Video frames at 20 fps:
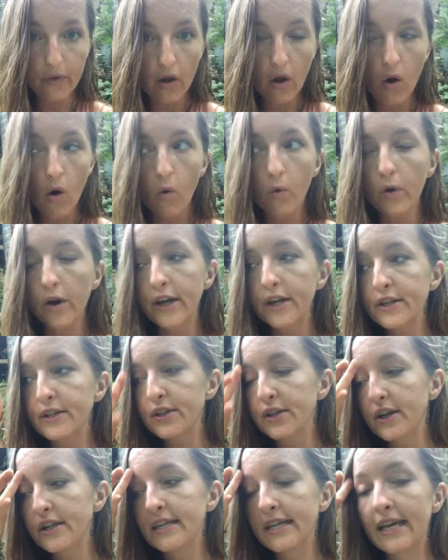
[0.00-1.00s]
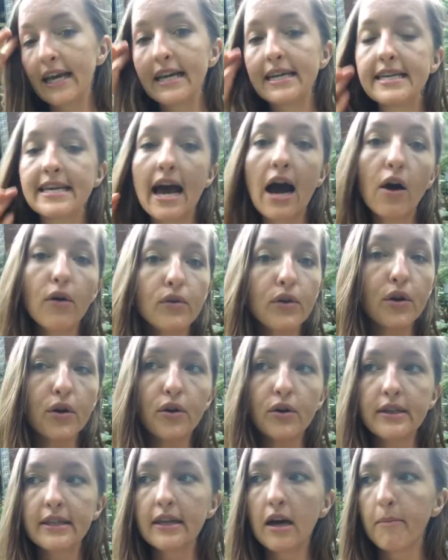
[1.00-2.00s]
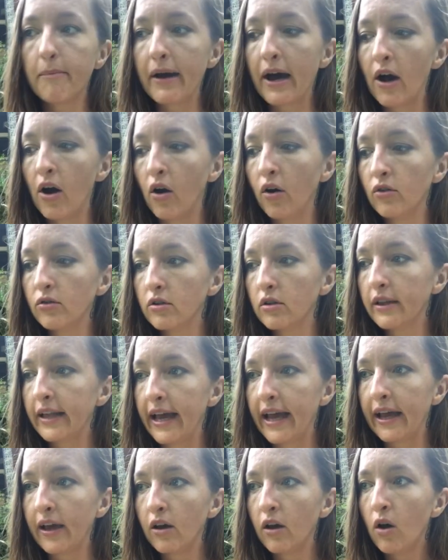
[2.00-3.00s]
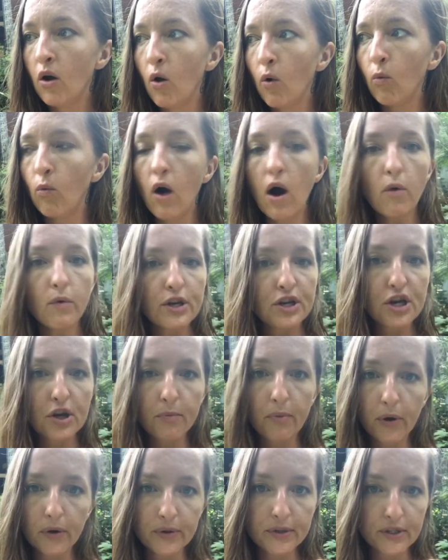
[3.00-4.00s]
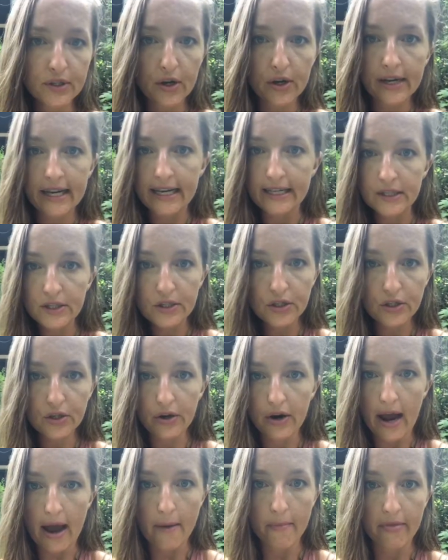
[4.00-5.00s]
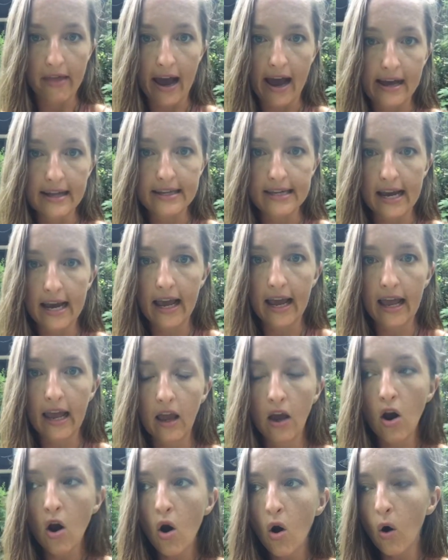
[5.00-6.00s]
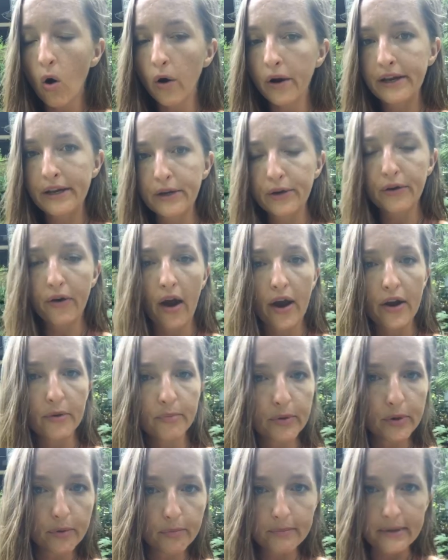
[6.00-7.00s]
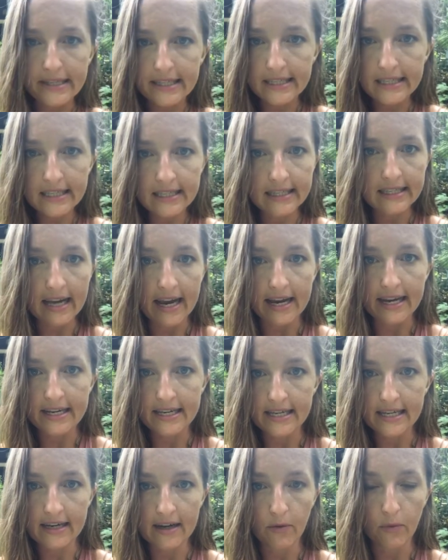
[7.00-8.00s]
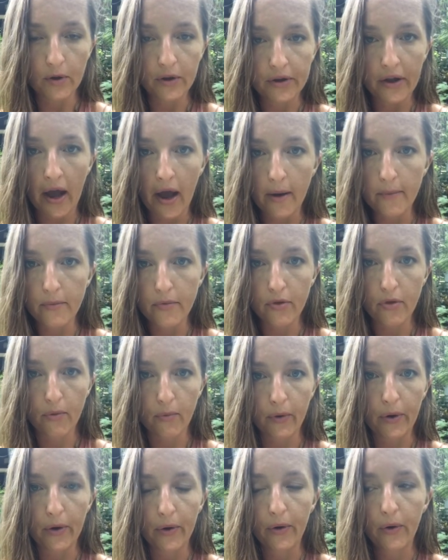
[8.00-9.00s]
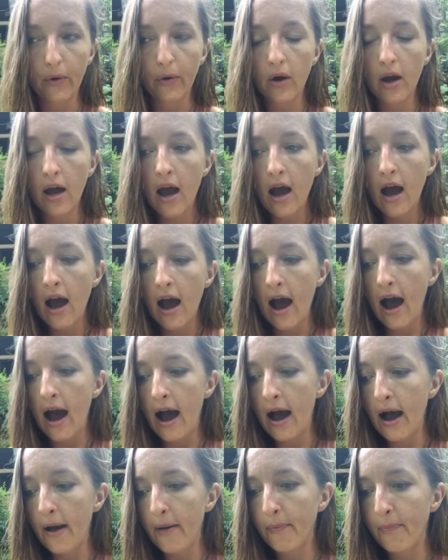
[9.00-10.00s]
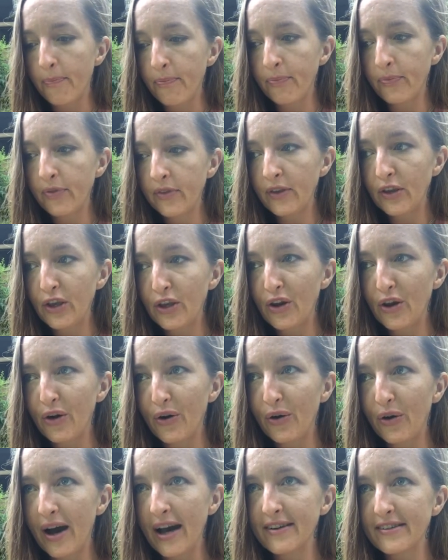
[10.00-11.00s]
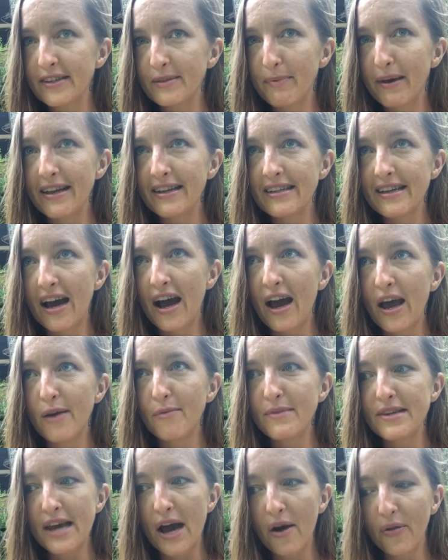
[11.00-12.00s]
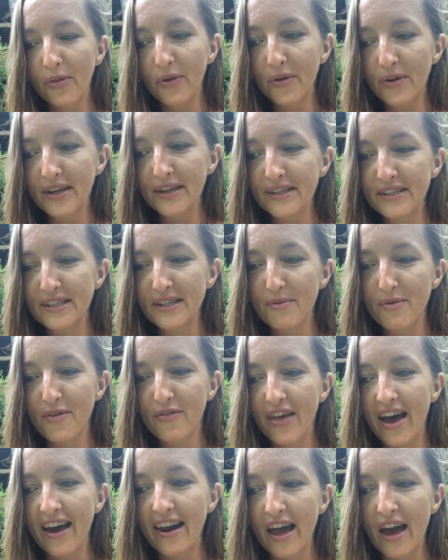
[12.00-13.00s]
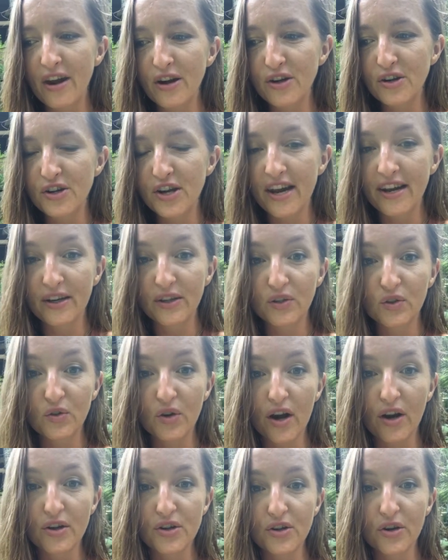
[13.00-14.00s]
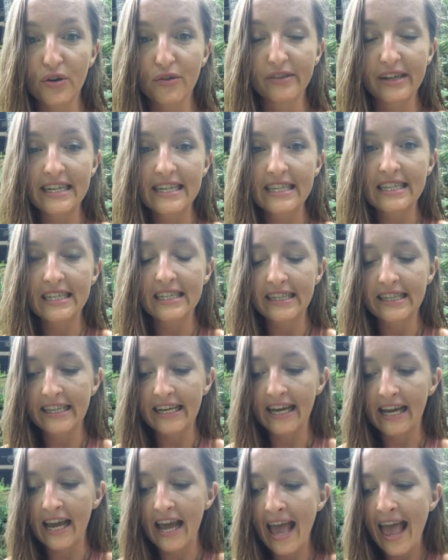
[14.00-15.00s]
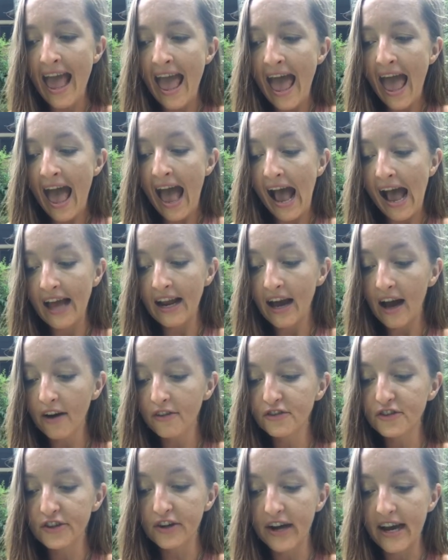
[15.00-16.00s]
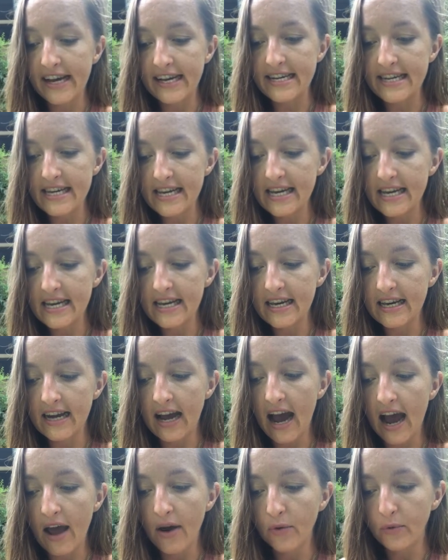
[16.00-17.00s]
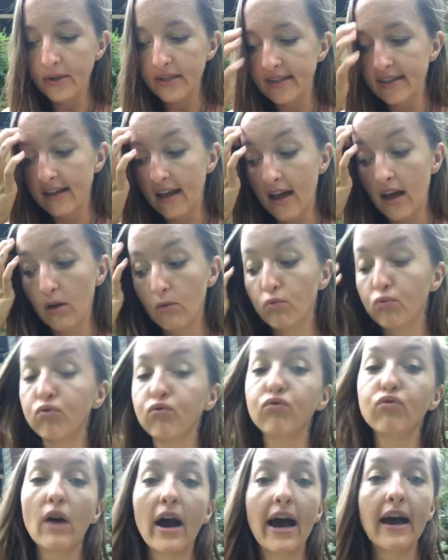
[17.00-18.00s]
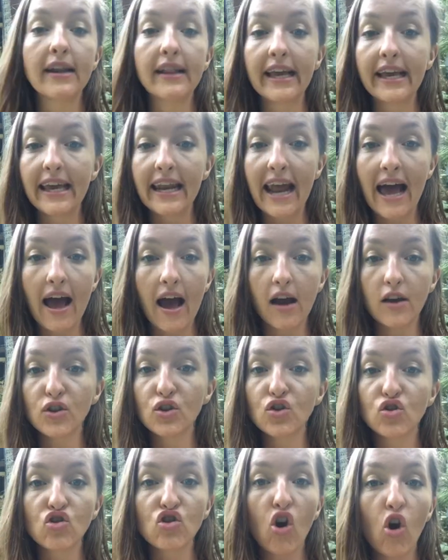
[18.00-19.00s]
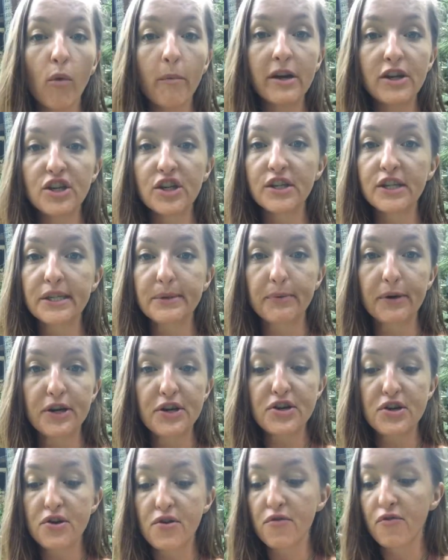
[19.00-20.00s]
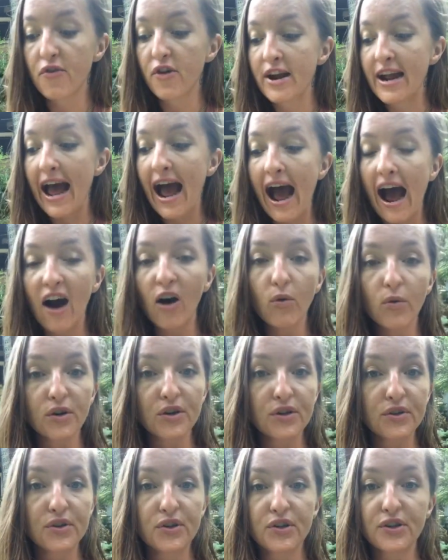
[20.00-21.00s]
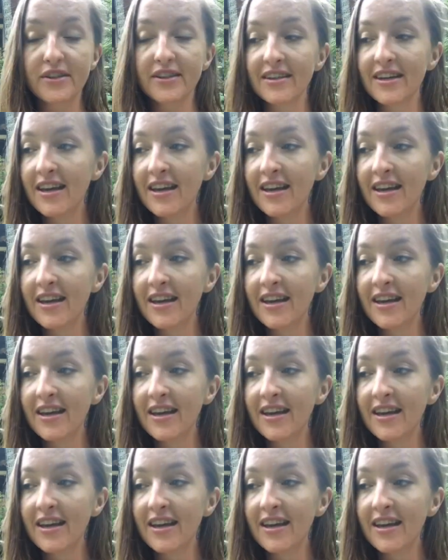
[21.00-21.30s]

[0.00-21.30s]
We're going to start to get downloads about what we should post on Instagram that day, or an incredible business idea will come through. I've spent time downloading some of that energetic structure recently, and after I did, I was I had so much inspiration, and for an hour is just